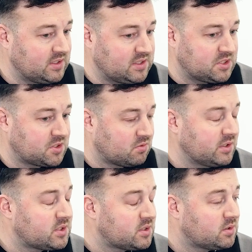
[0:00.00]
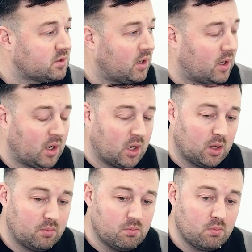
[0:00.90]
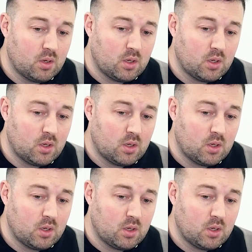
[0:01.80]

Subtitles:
discrete. I